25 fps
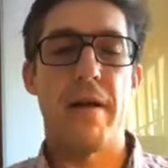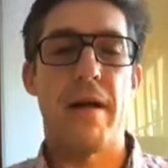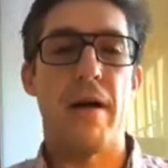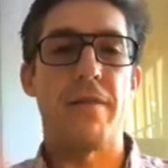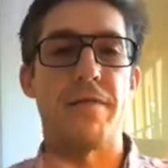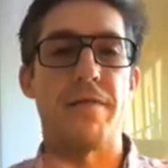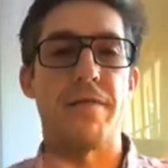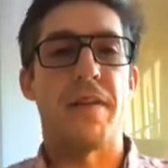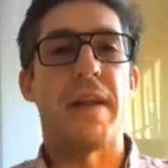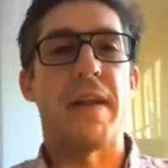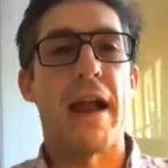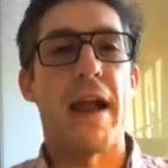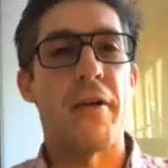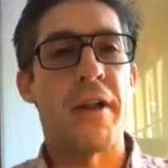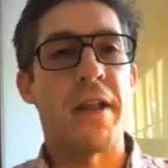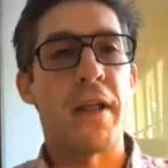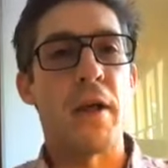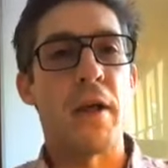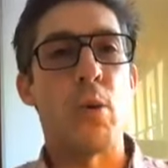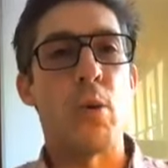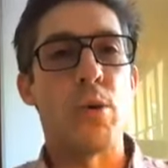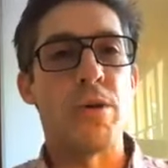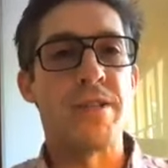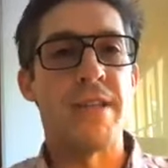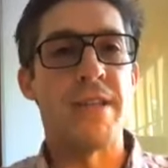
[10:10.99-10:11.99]
after narrowing
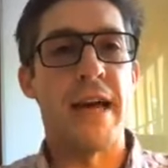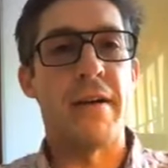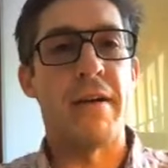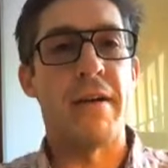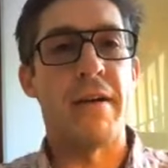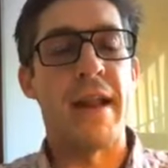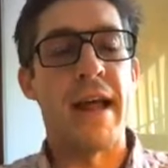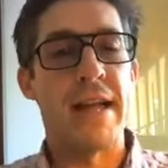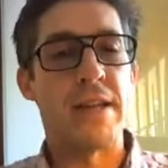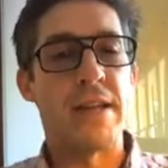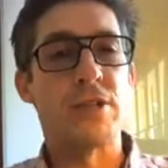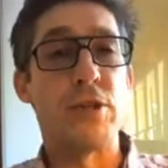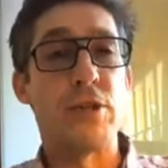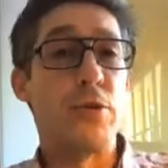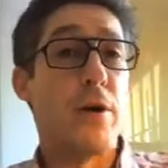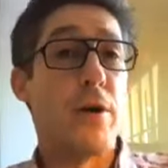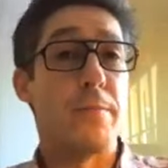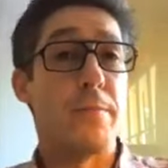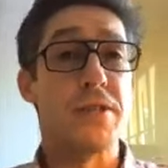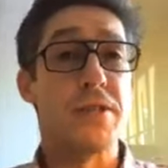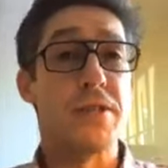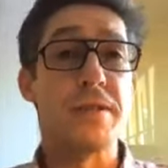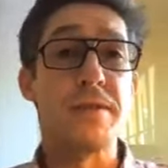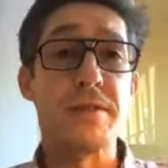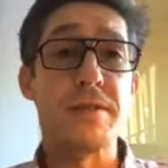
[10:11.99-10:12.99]
it all down, I had two
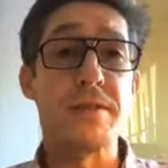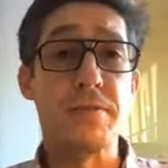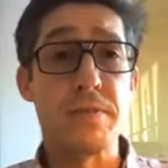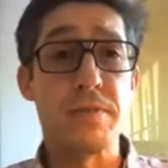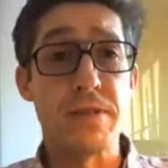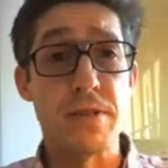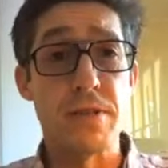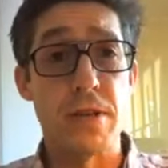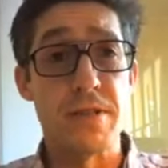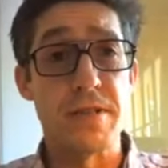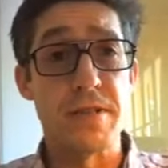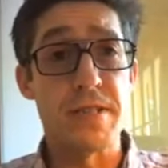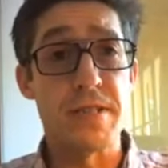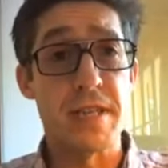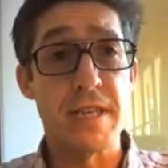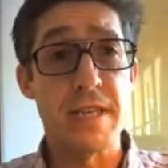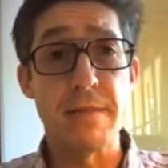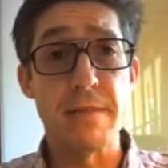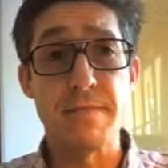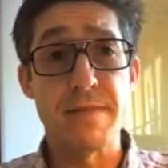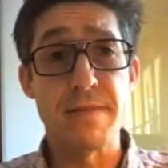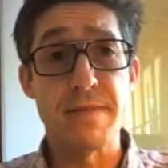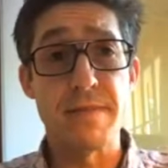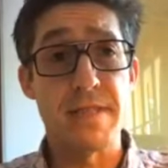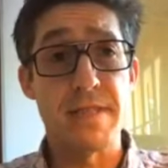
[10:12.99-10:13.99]
options: was
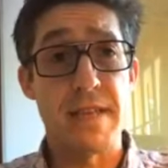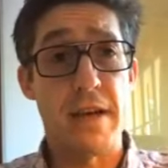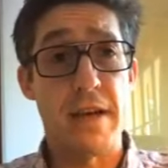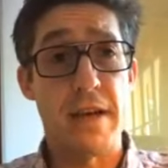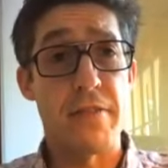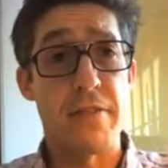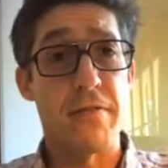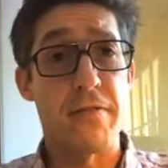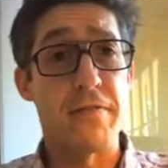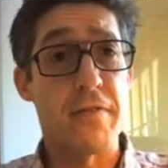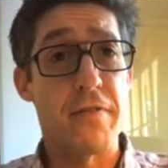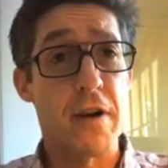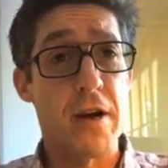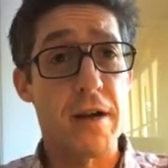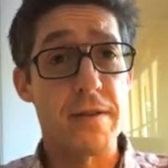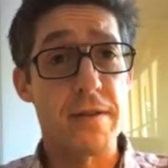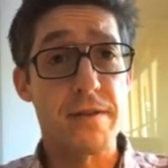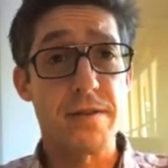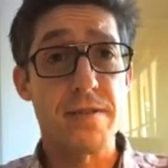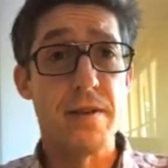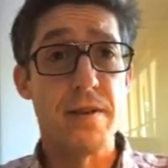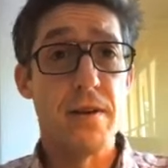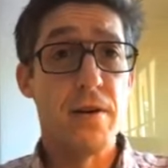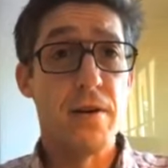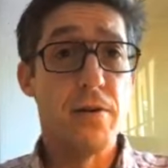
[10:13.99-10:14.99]
Antibes, south of
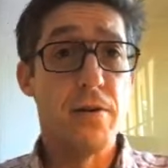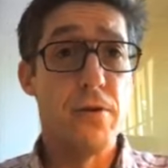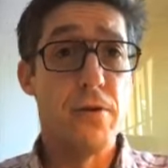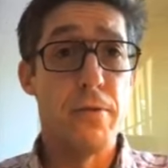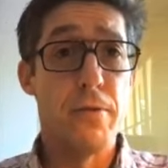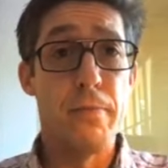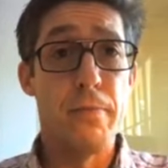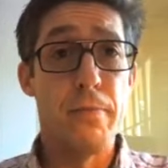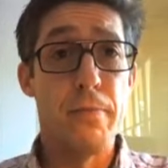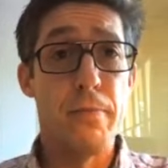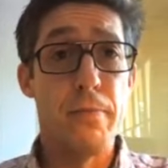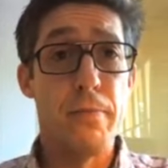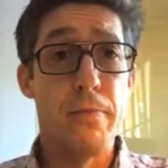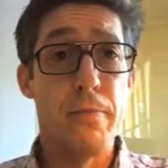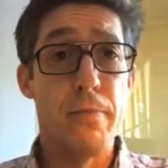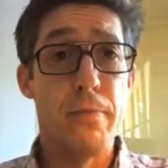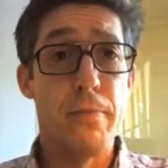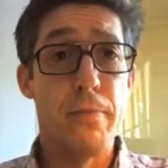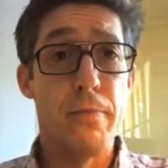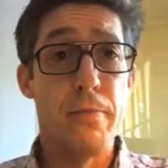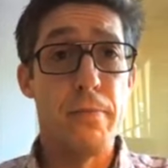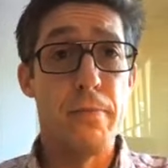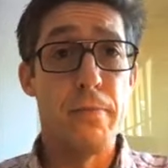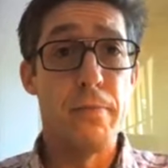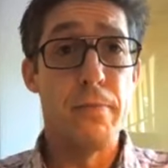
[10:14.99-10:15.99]
France, or
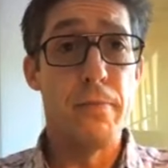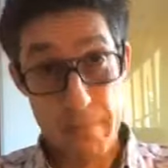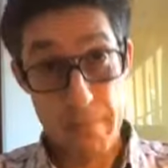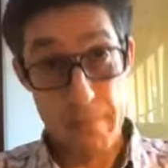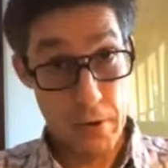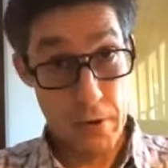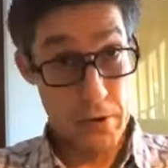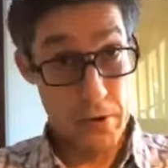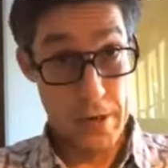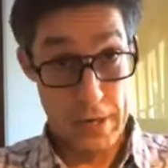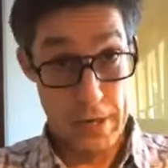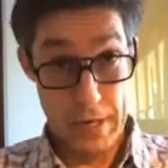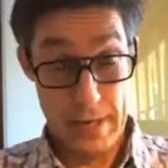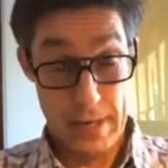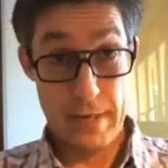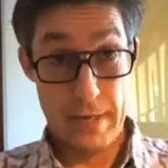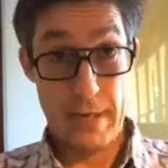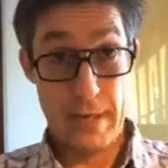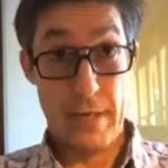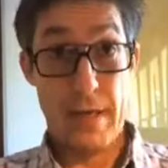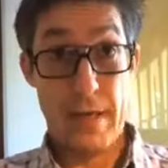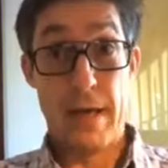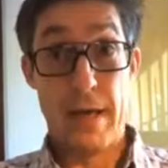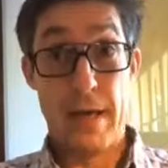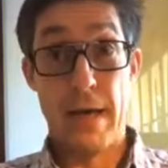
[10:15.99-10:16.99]
Palma, Mallorca,
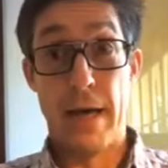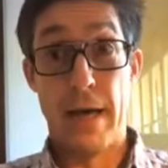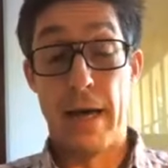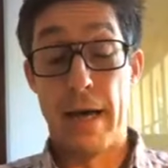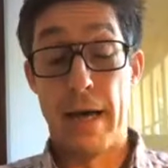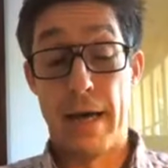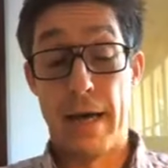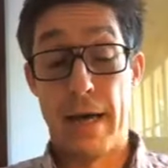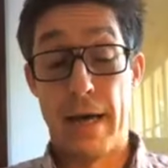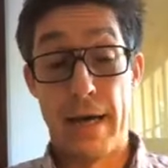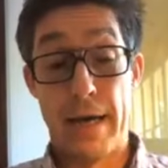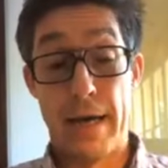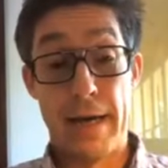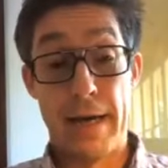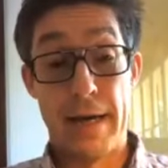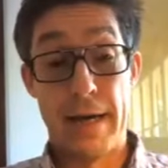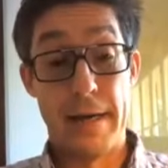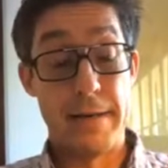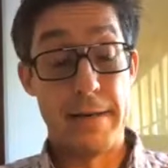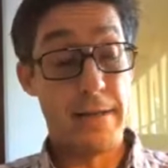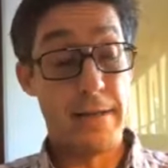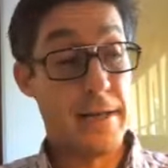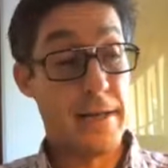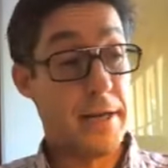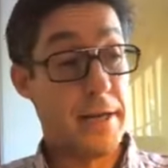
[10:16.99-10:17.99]

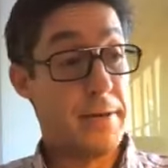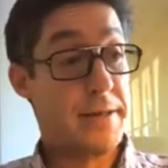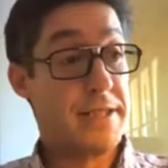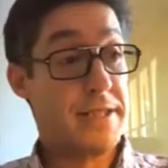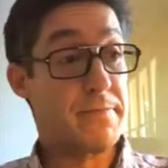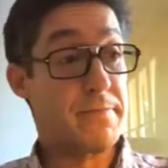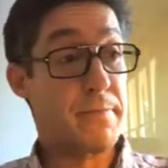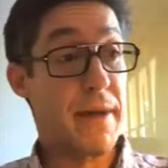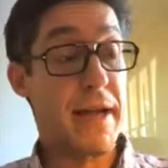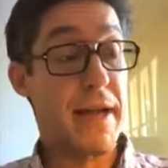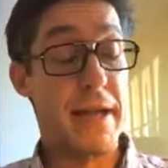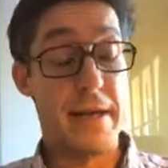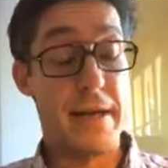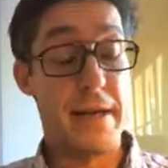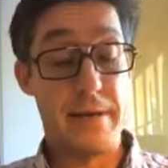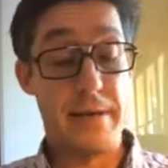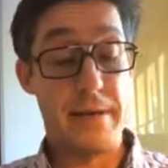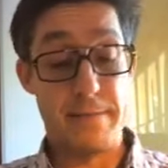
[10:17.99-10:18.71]
in Spain.